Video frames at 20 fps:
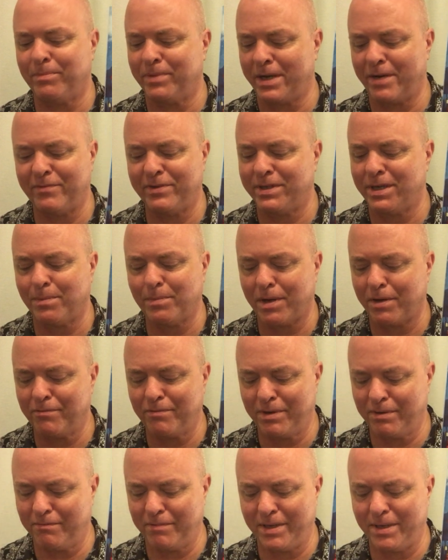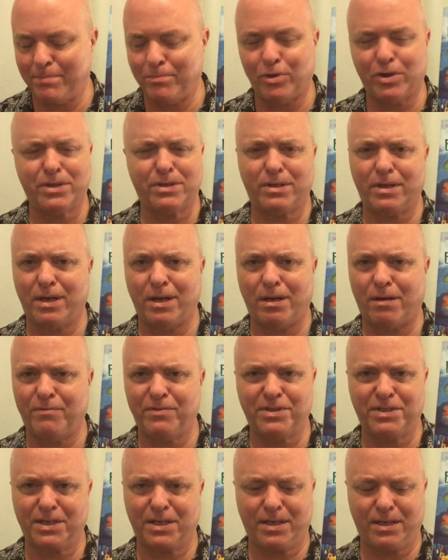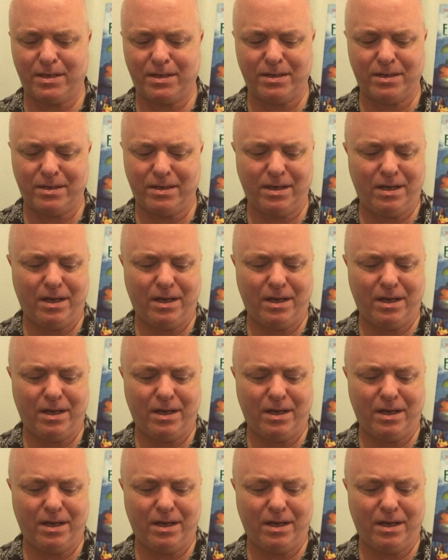But every time I reread books that I loved as a kid,